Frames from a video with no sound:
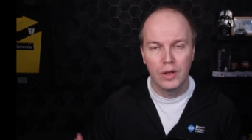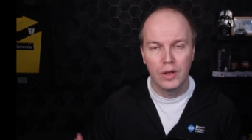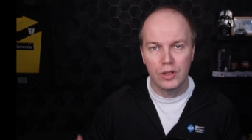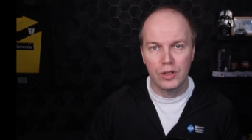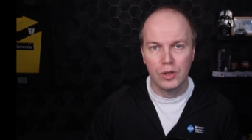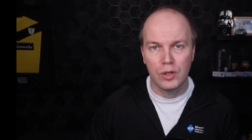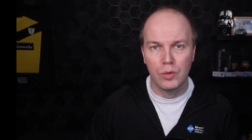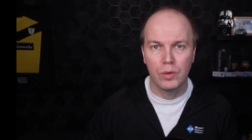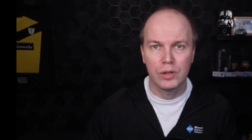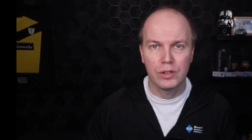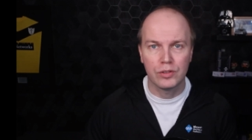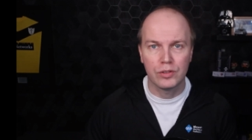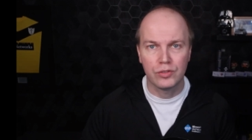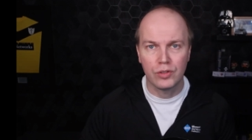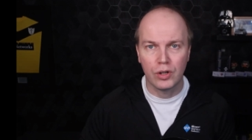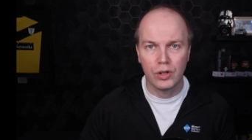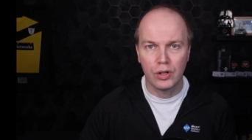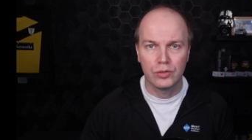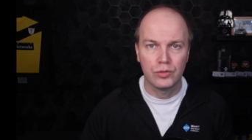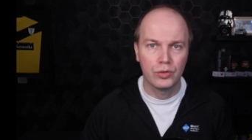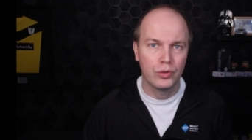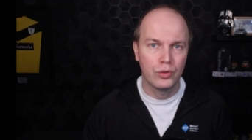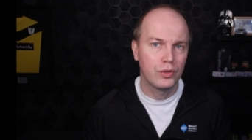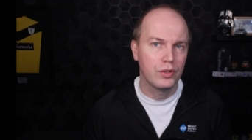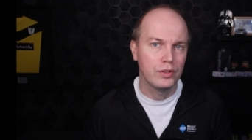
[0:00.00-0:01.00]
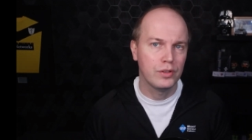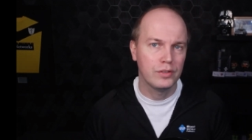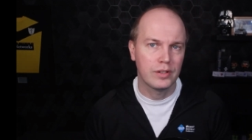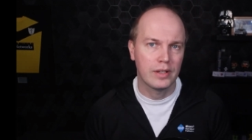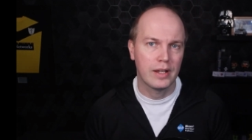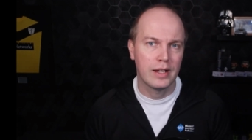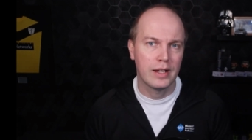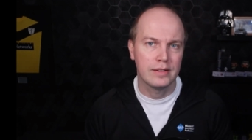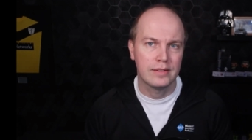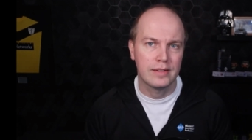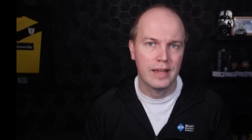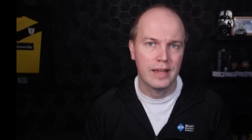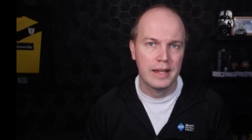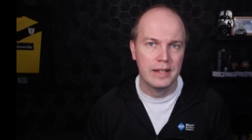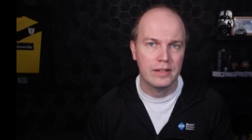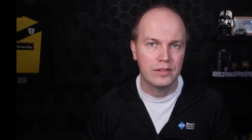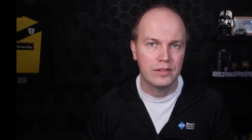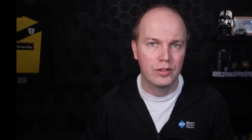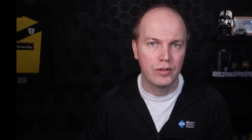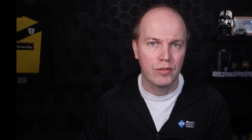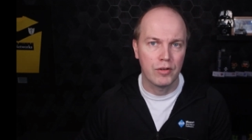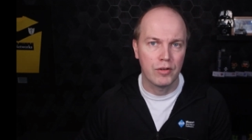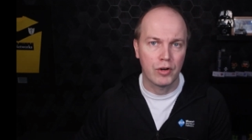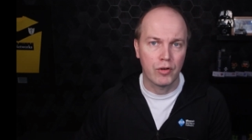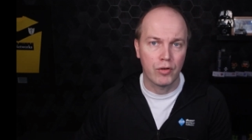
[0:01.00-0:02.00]
You want to start talking to that
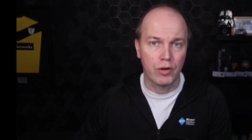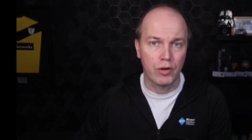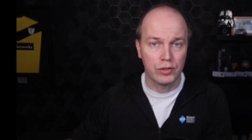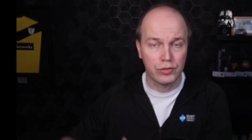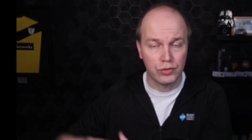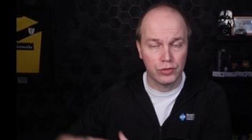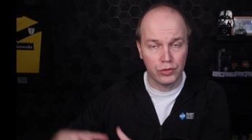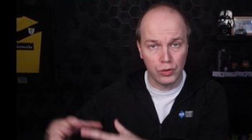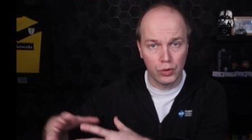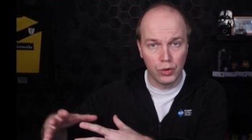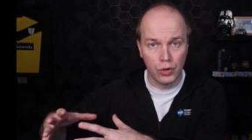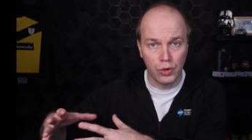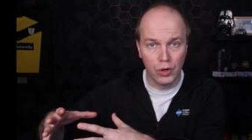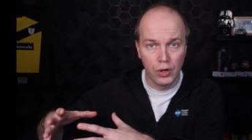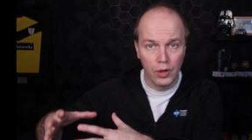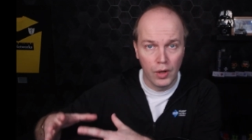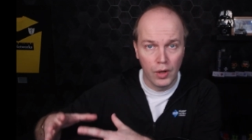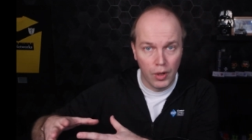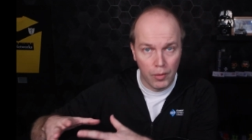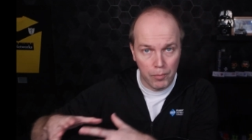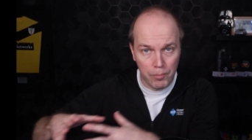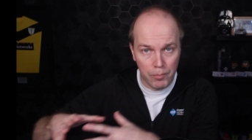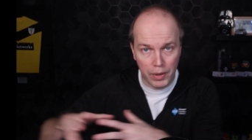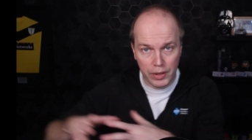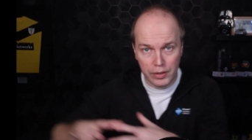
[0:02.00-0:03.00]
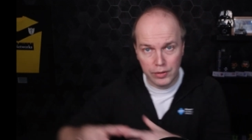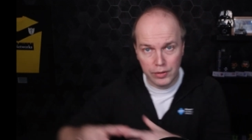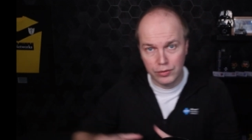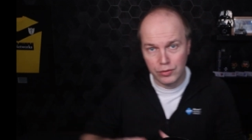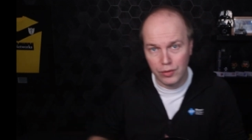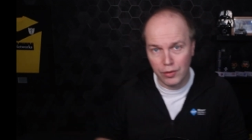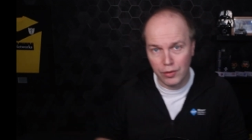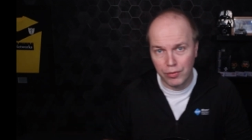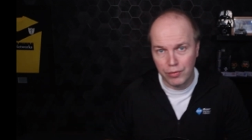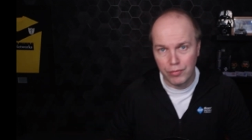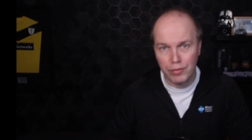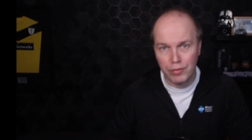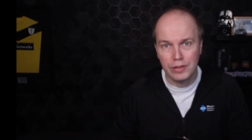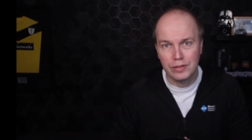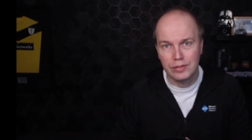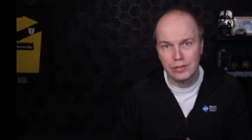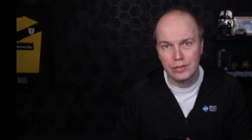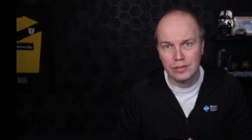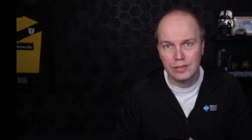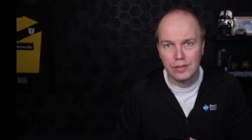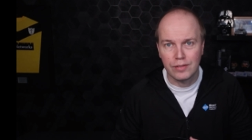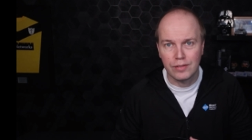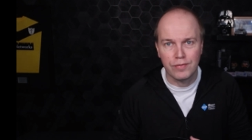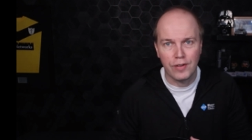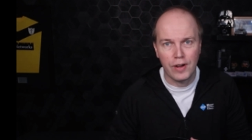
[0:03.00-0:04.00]
data across your Microsoft
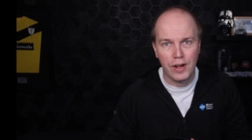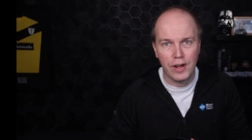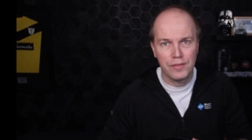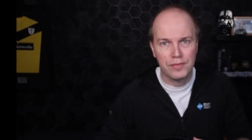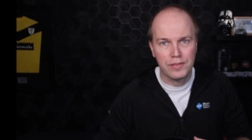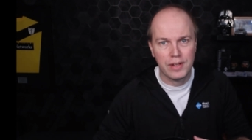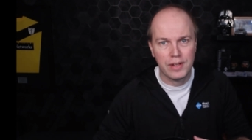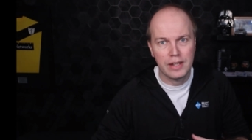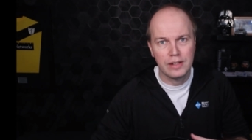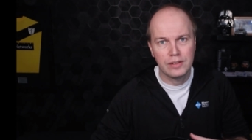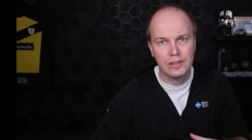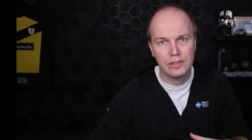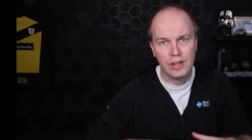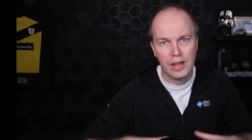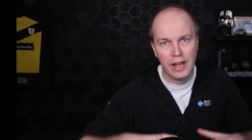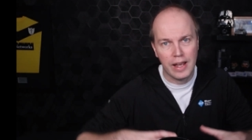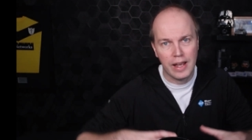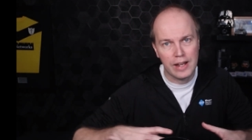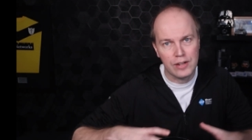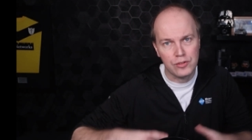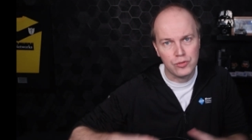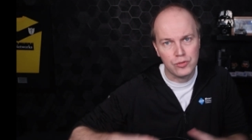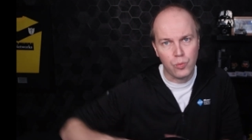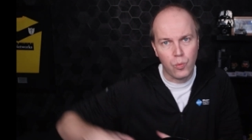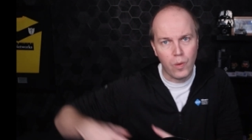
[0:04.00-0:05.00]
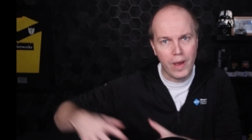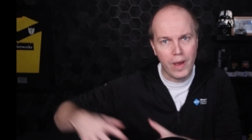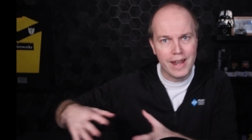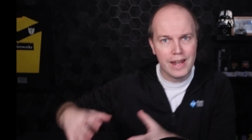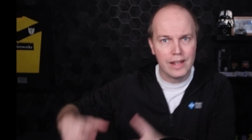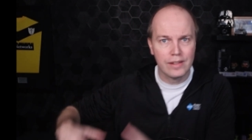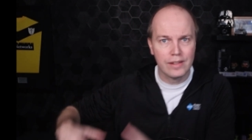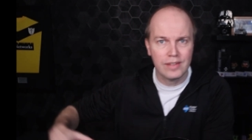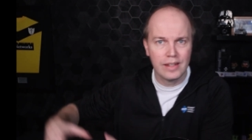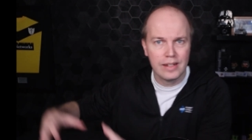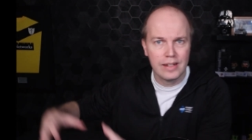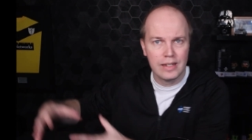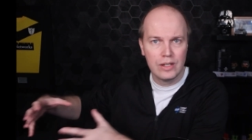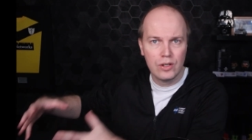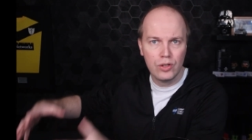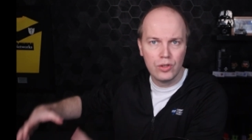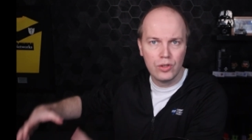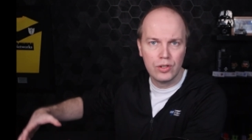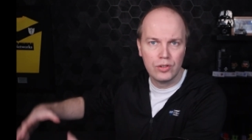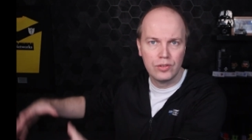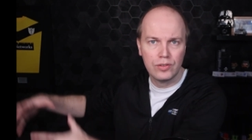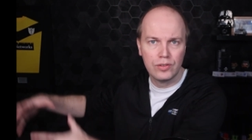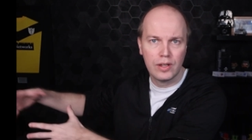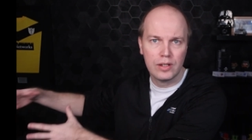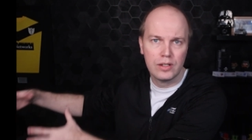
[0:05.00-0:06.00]
365 data, as well as any
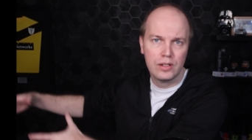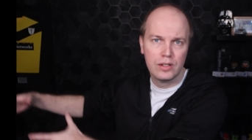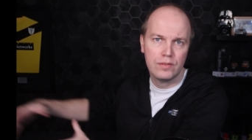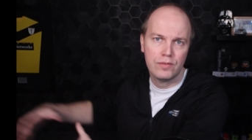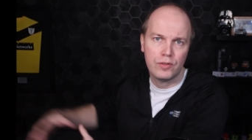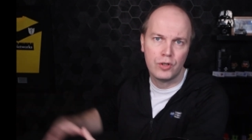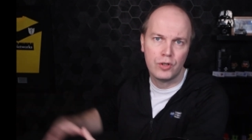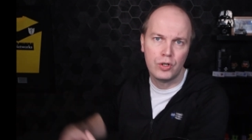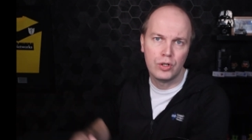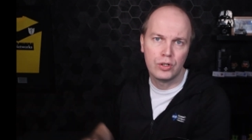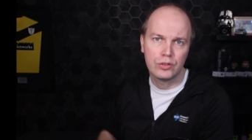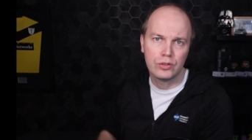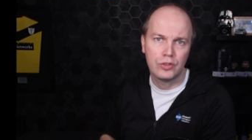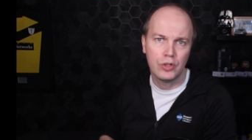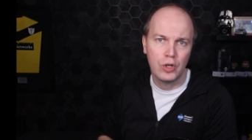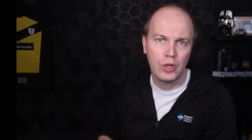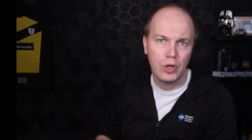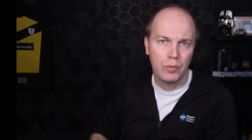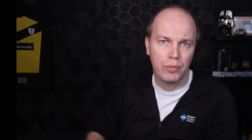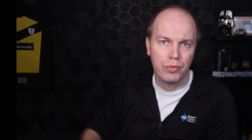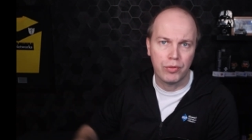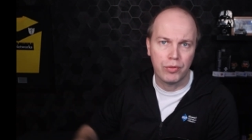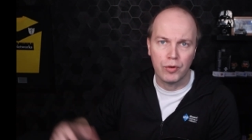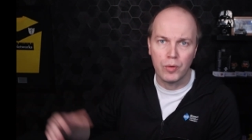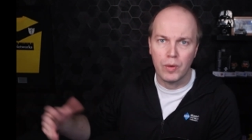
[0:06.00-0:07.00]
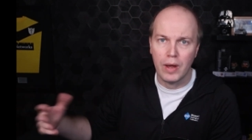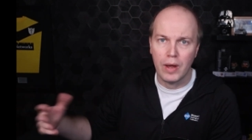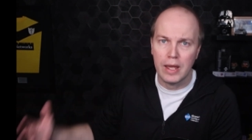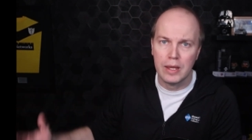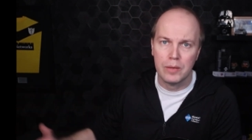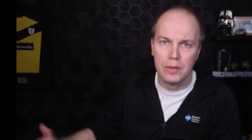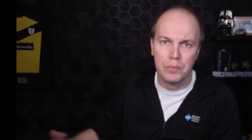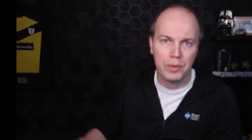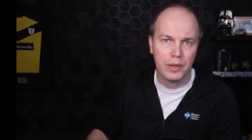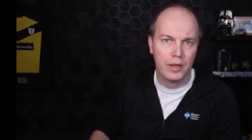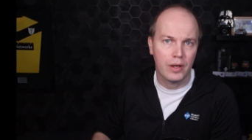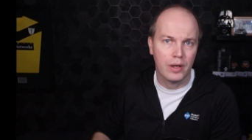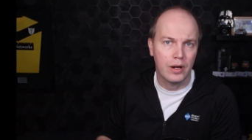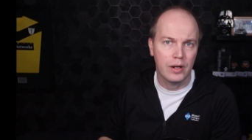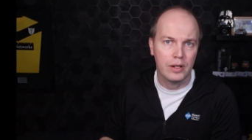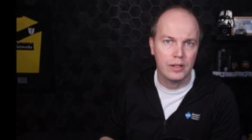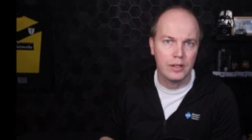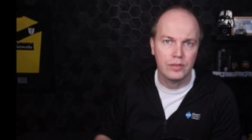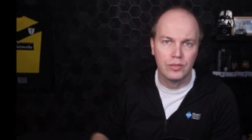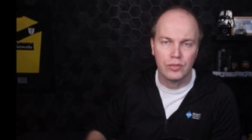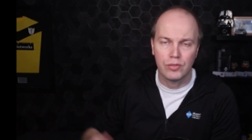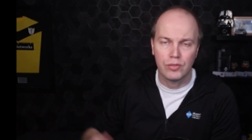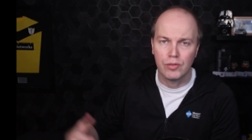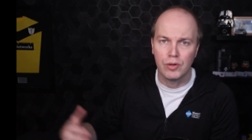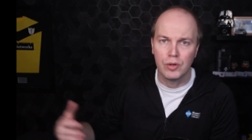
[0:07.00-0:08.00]
others that you've hooked up through
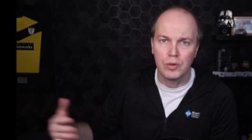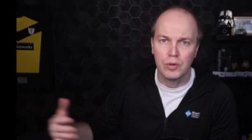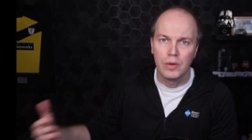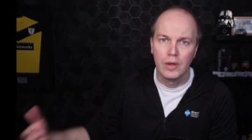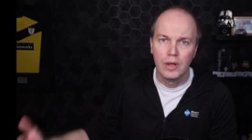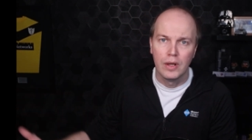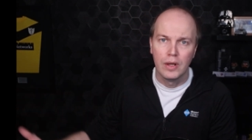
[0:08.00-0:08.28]
APIs, through